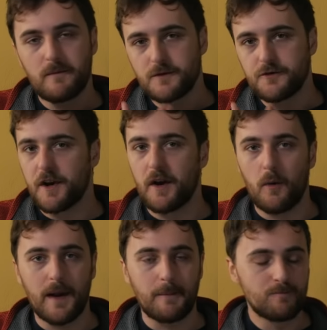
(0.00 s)
Straight
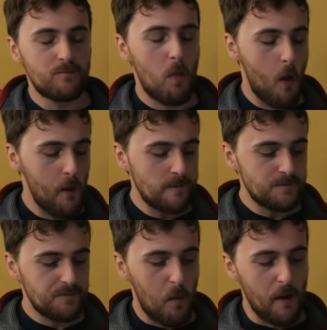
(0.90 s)
away,
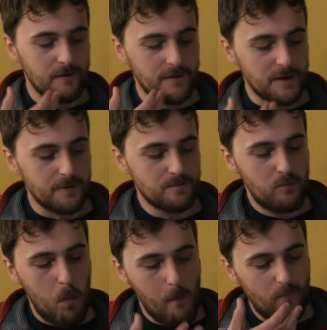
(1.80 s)
I can feel
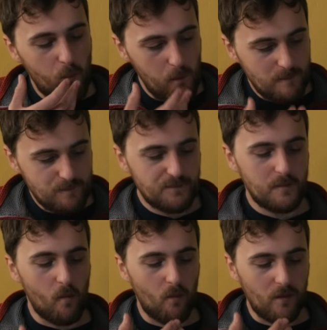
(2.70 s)

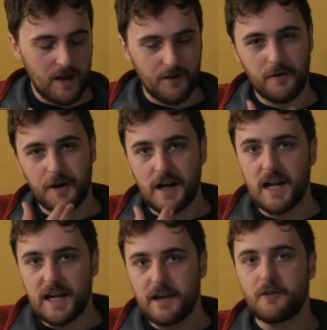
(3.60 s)
it's very
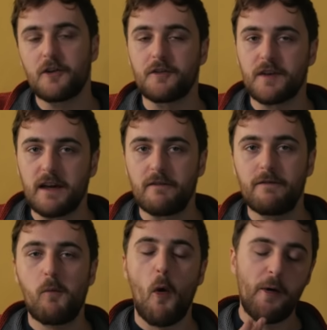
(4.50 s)
clingy to the
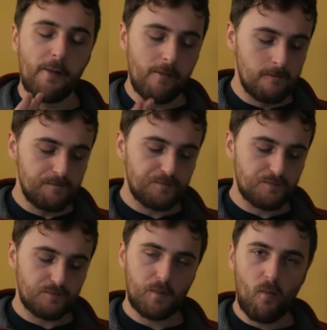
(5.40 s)
teeth,
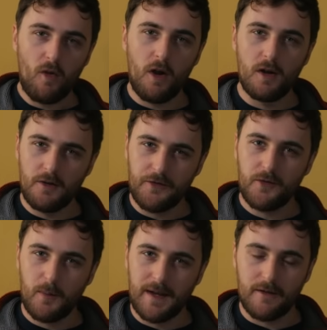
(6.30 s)
a lot
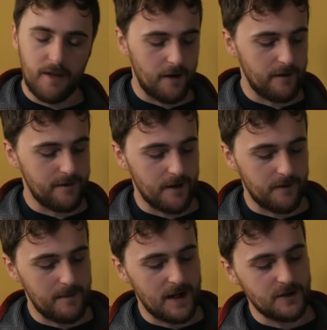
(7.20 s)
sweeter than I
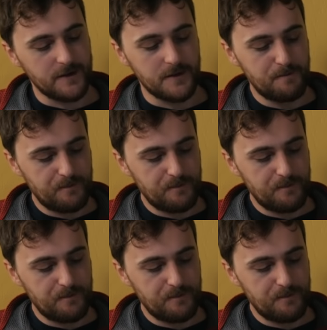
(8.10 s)
first imagined,